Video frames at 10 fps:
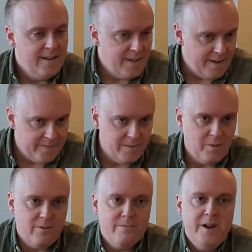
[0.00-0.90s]
They have
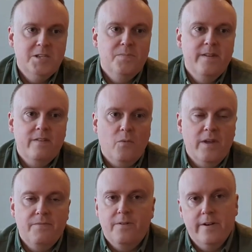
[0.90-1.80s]
similar arrangements
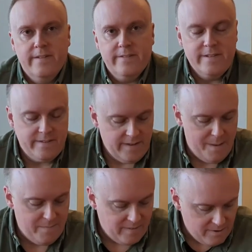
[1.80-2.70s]
with, for instance,
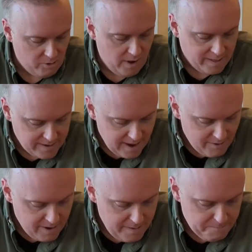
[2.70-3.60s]
Sergo
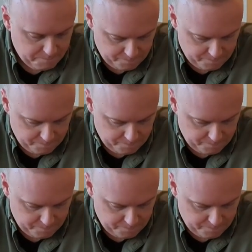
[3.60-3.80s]
Alighieri.